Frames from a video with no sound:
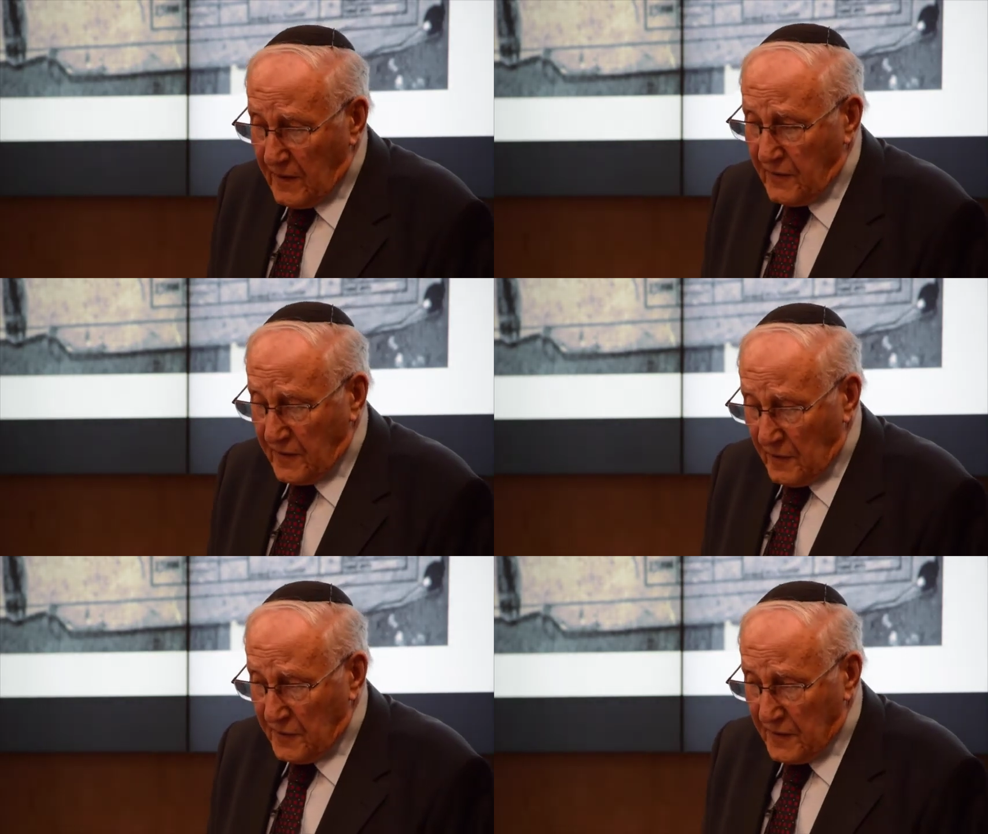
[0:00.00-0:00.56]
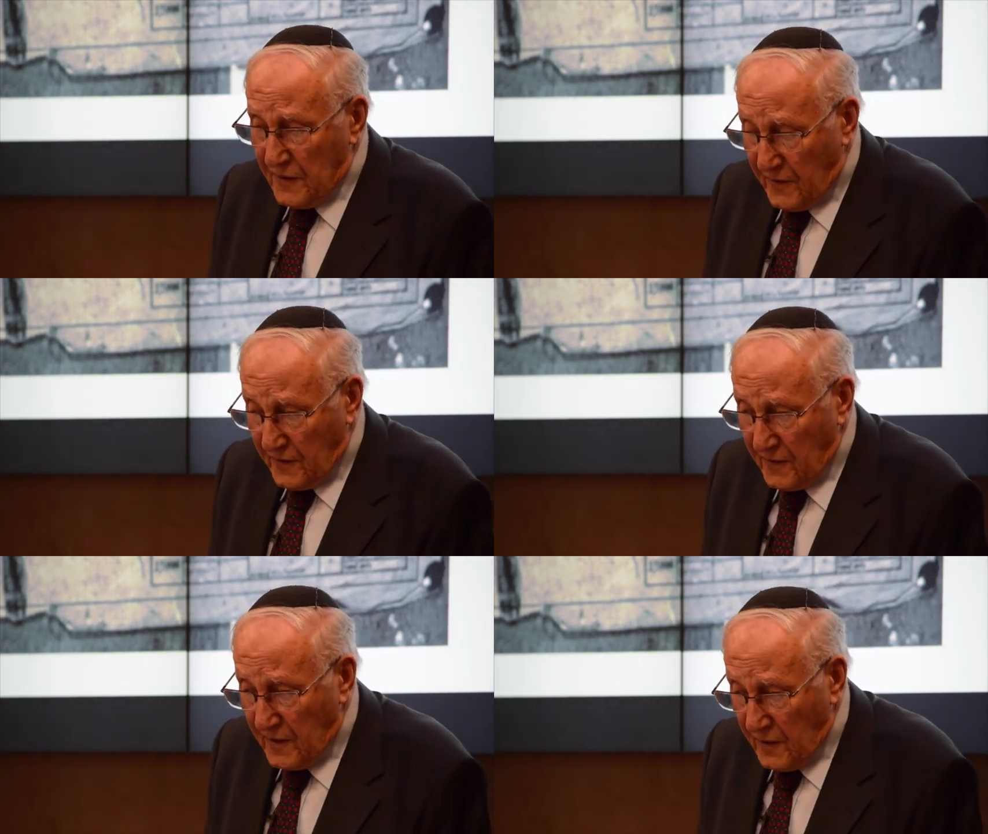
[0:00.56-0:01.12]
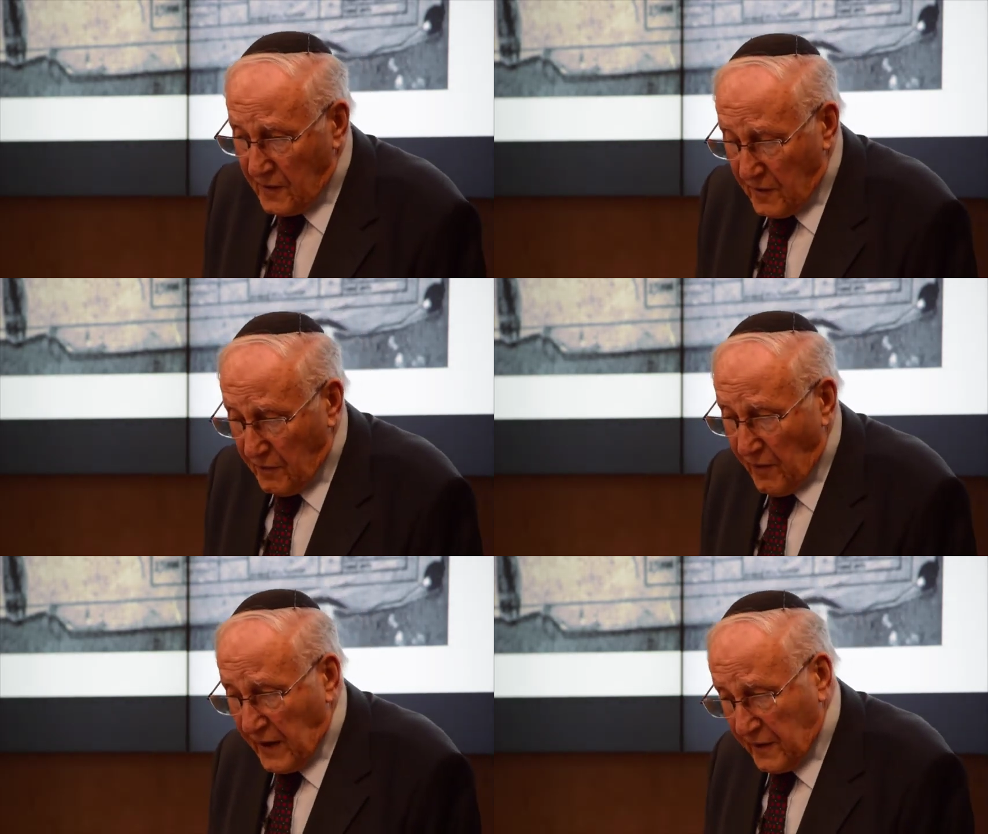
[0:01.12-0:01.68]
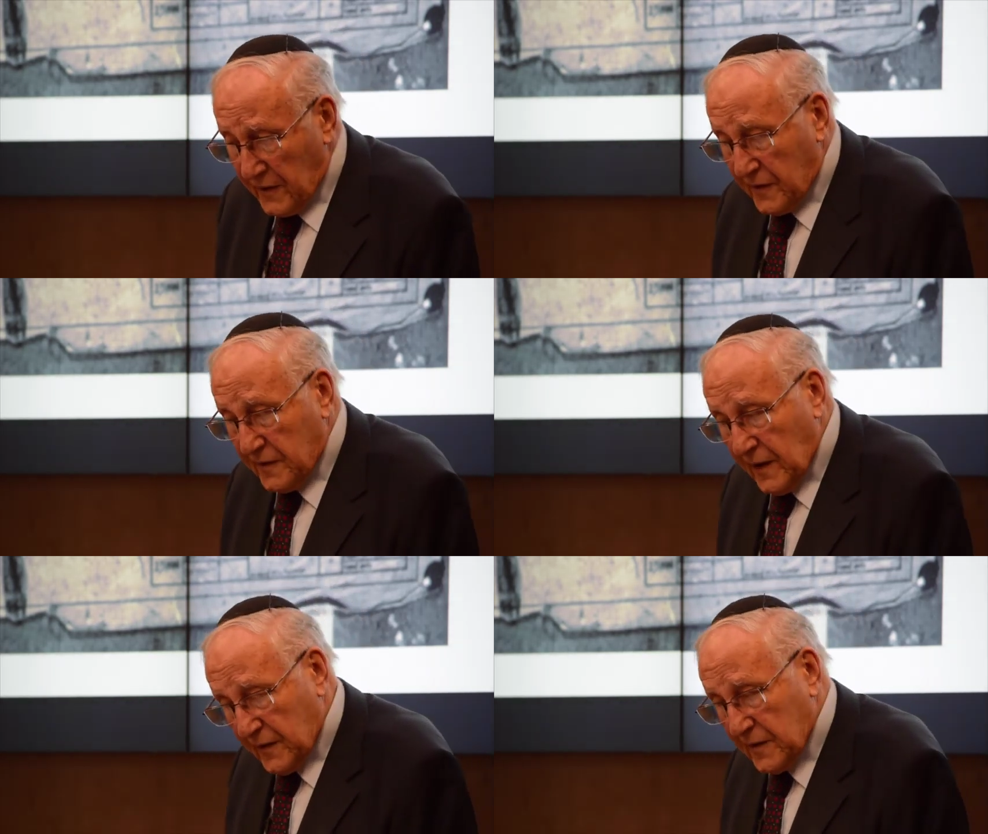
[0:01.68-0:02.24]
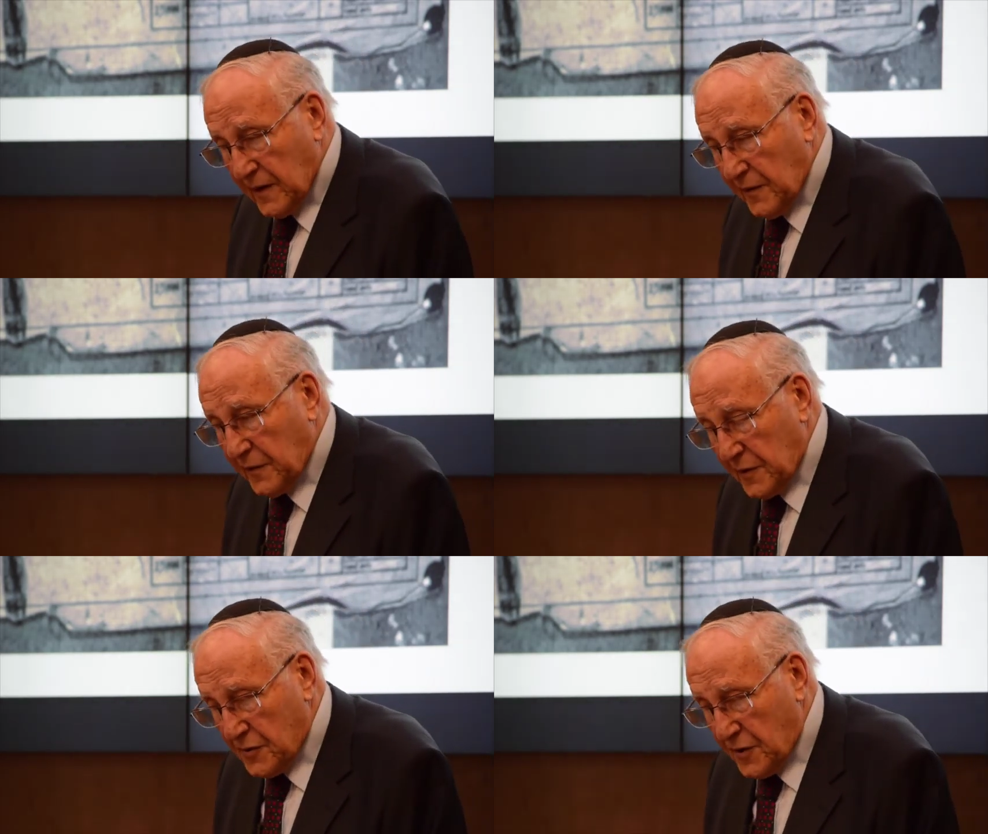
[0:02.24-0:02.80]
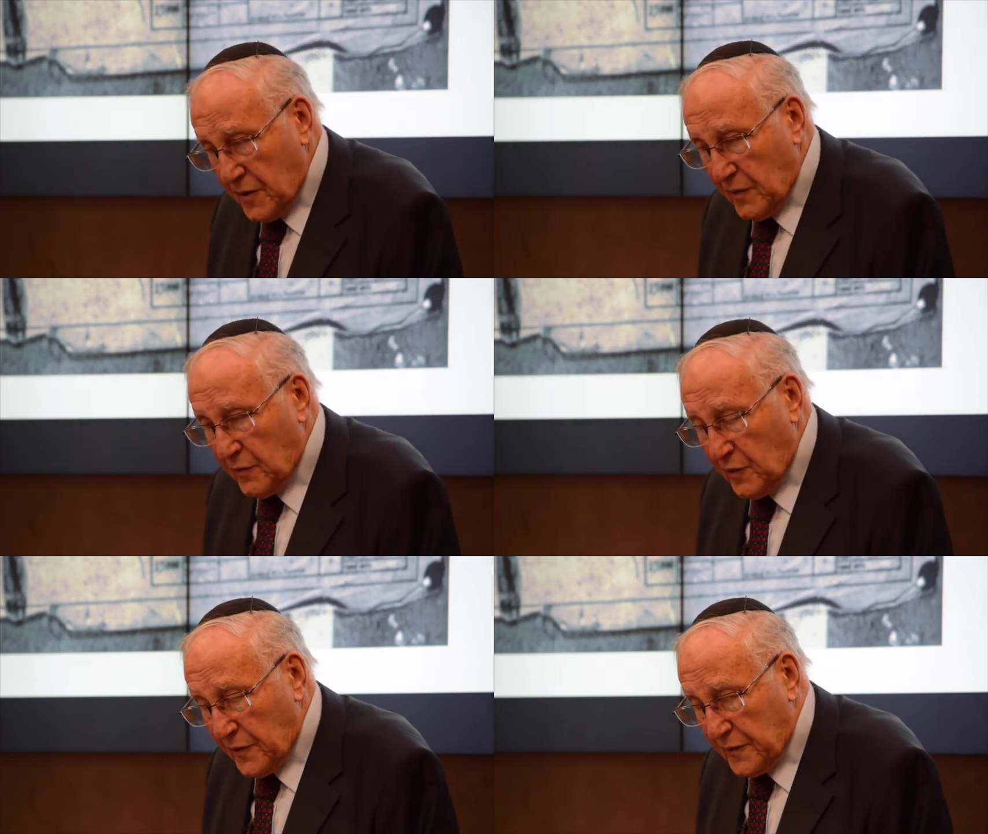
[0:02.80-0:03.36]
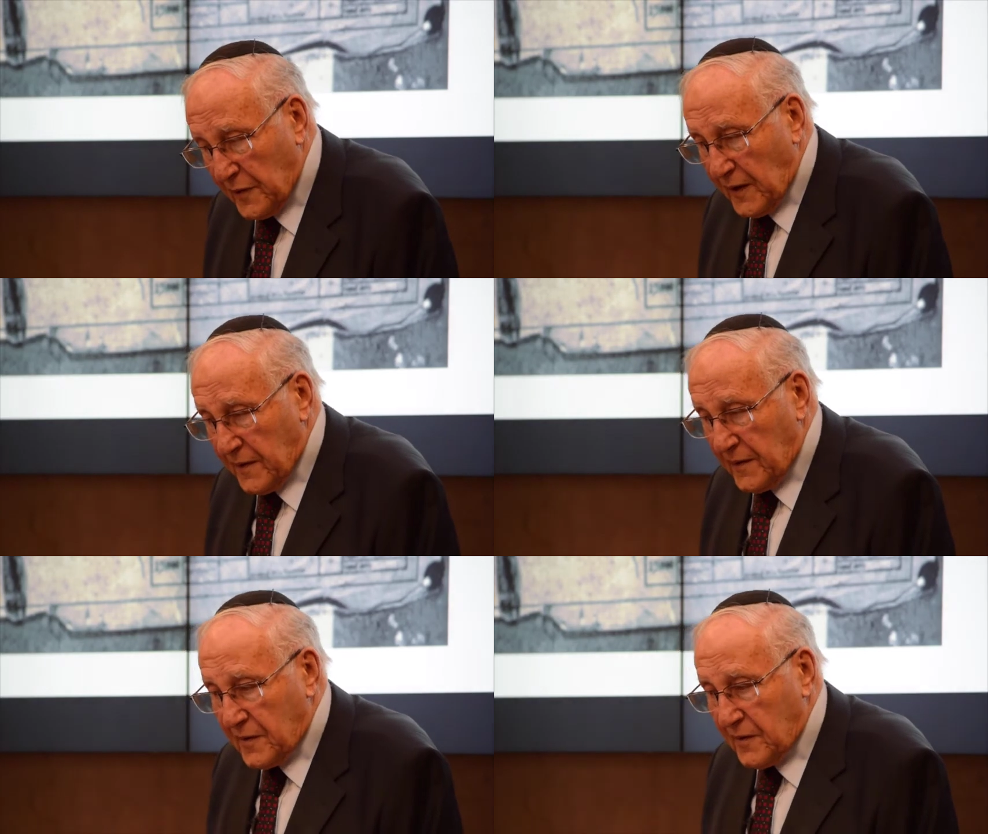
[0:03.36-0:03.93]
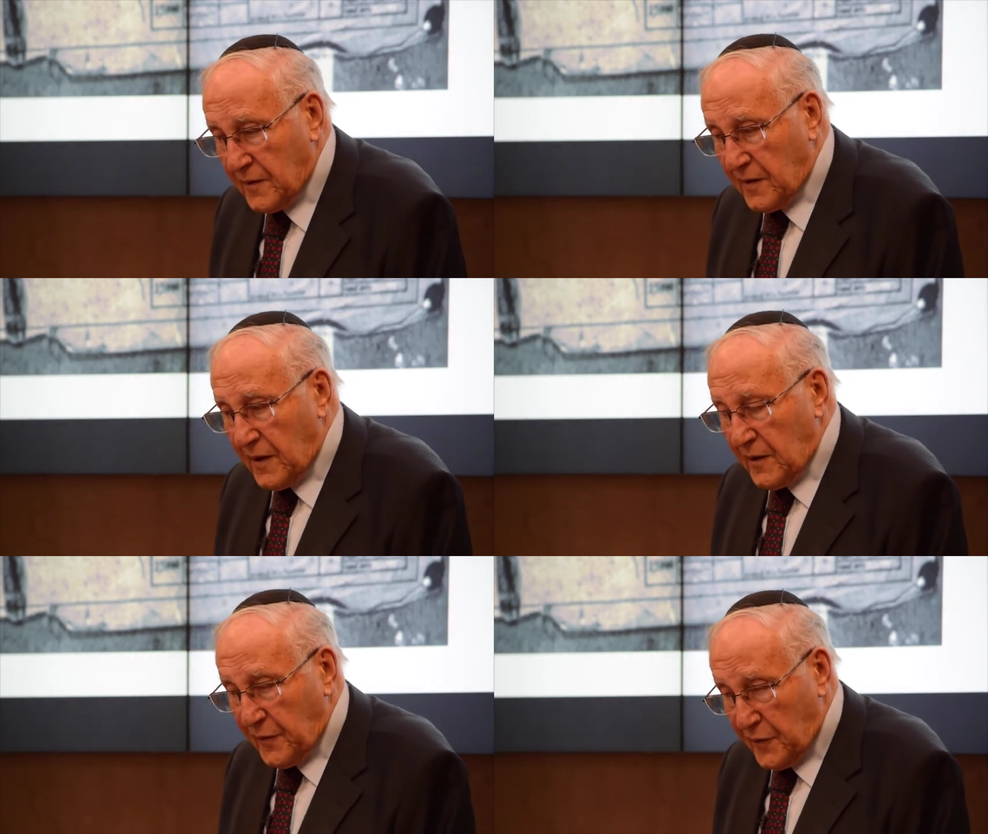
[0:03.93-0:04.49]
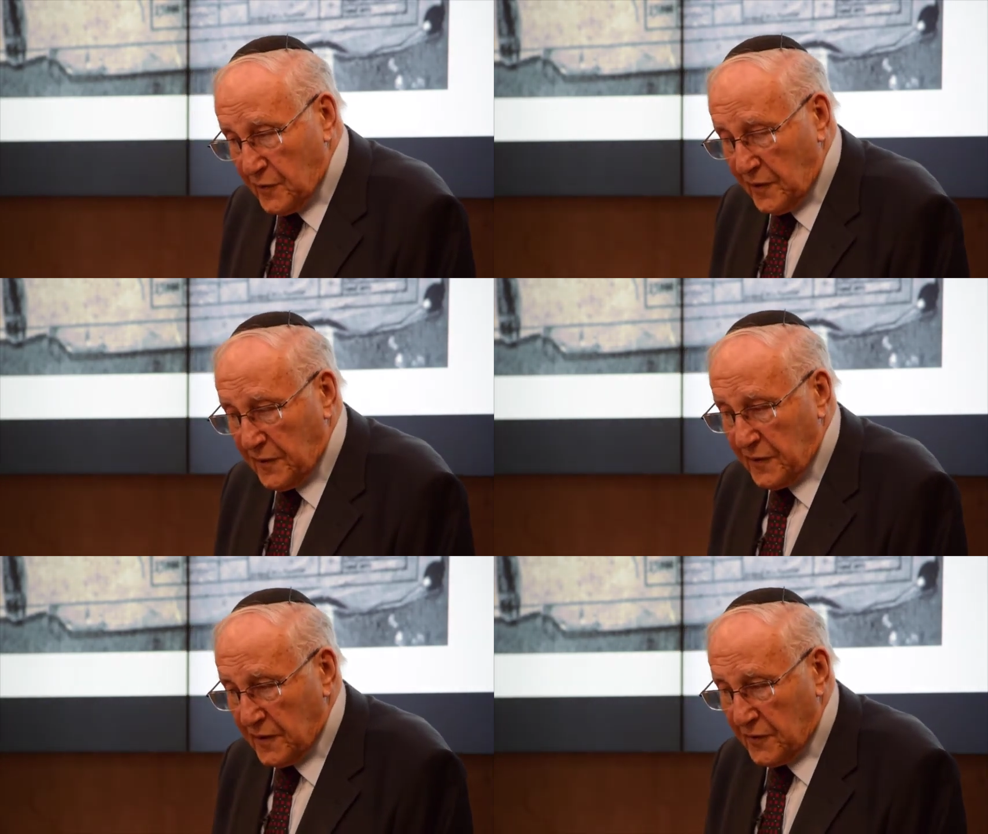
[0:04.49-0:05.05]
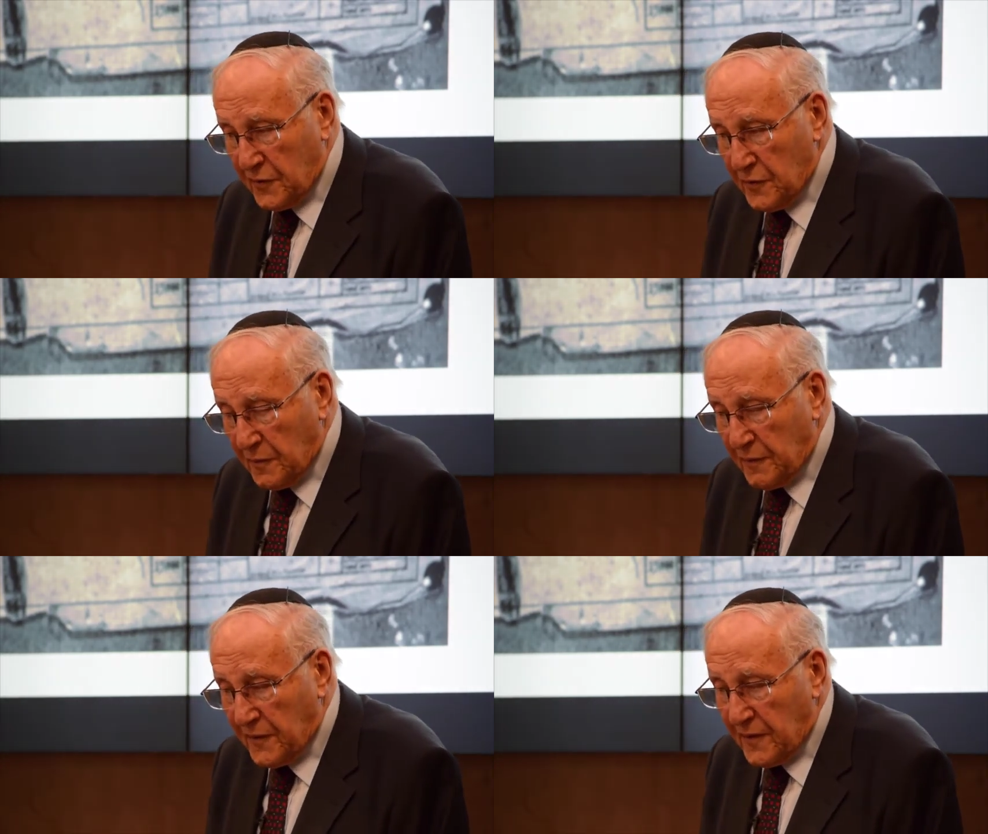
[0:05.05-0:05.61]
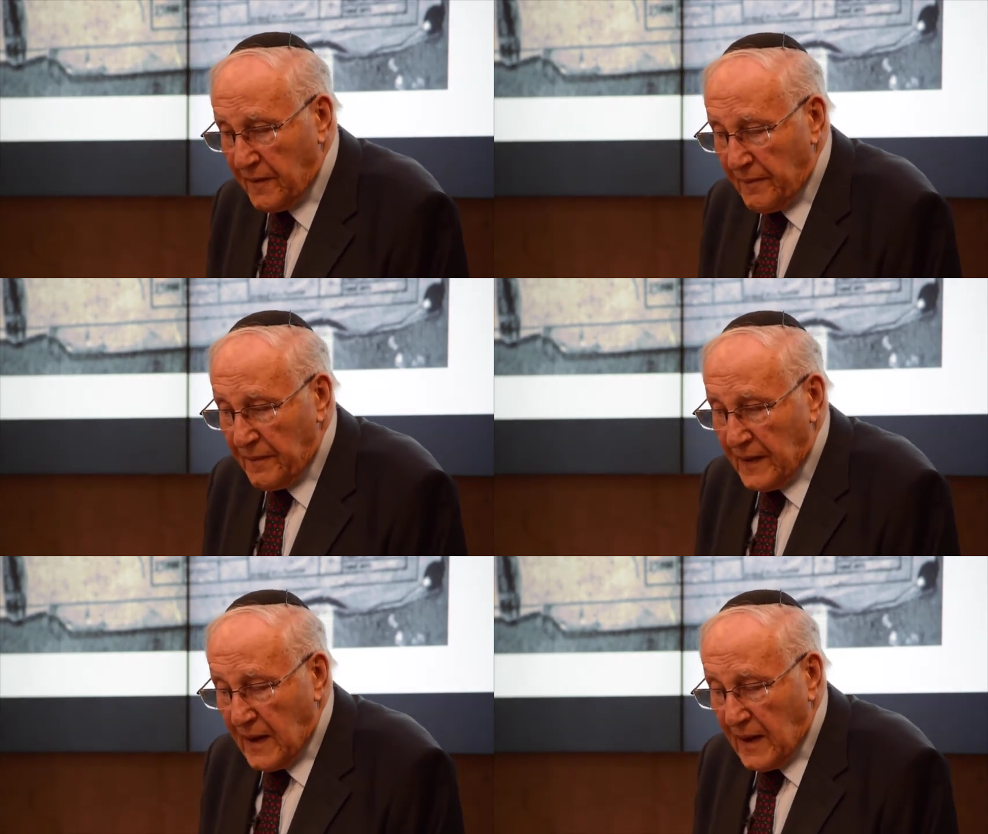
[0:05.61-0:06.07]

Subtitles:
some of these wagons destined for the German war front contained food for the troops.